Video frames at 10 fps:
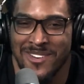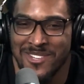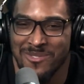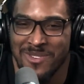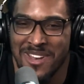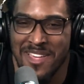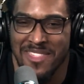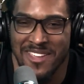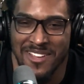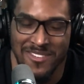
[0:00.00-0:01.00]
and do
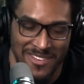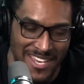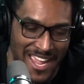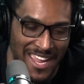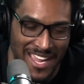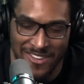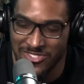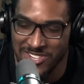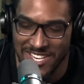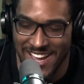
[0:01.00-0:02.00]
nothing day
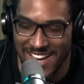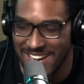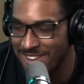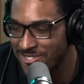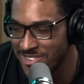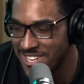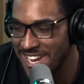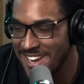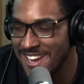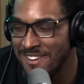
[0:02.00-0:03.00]
after day after
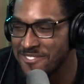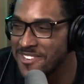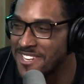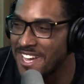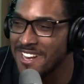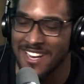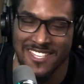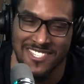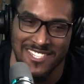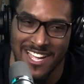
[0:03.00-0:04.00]
day after day. Like,
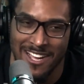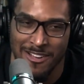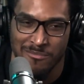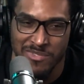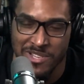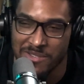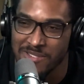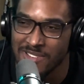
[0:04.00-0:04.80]
that's just not how I'm built.